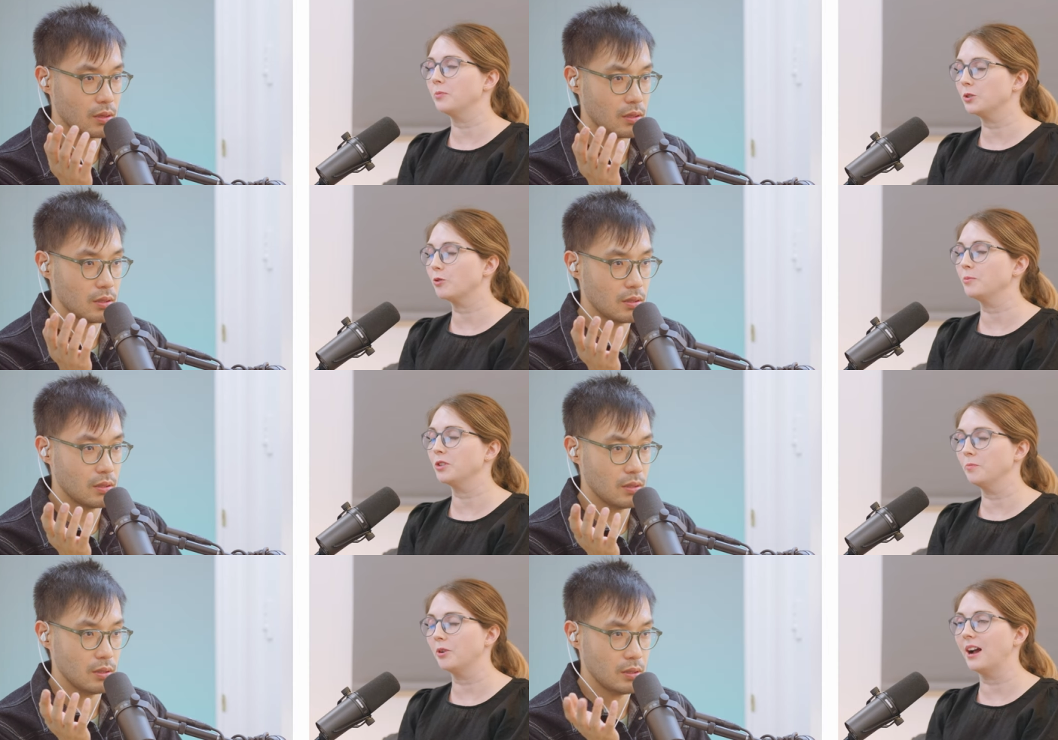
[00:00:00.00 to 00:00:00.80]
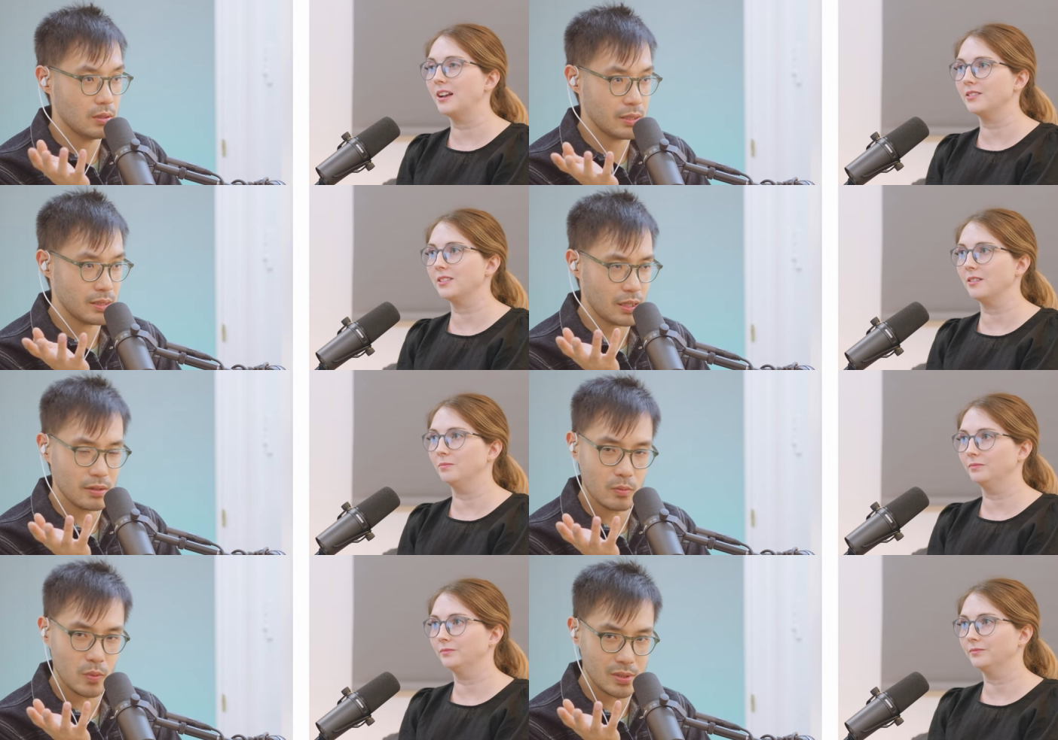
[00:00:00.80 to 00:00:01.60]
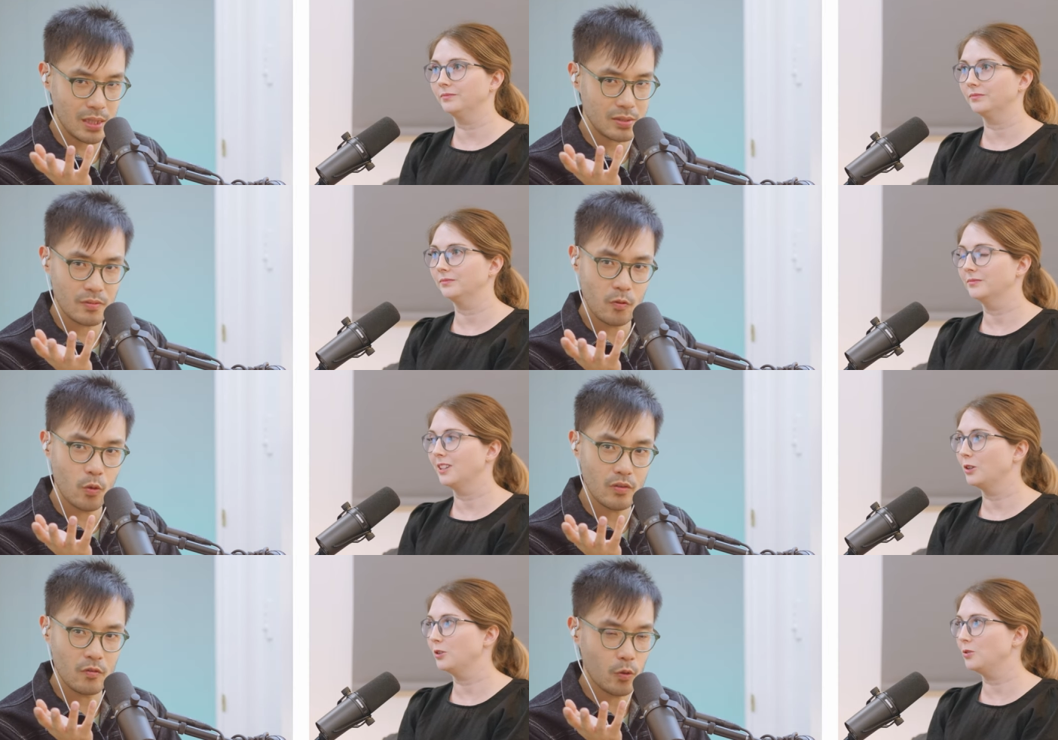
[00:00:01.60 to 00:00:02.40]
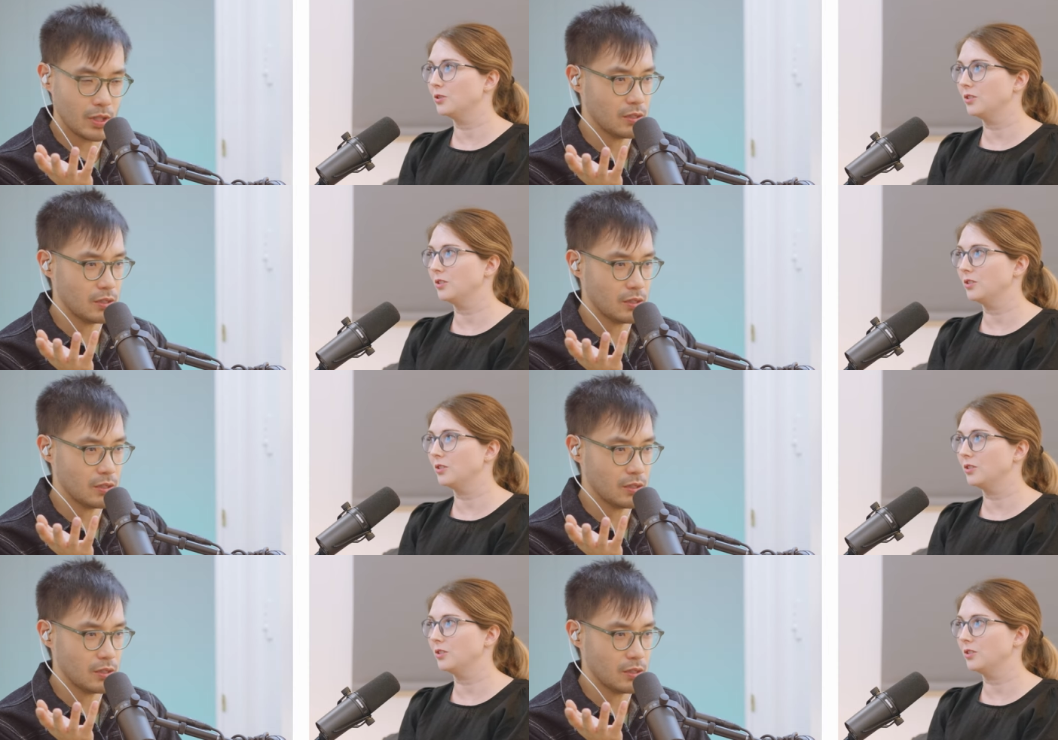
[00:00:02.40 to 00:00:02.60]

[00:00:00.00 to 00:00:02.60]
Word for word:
Speaker 1: prescription price. That's
Speaker 2: like a, what's like a 40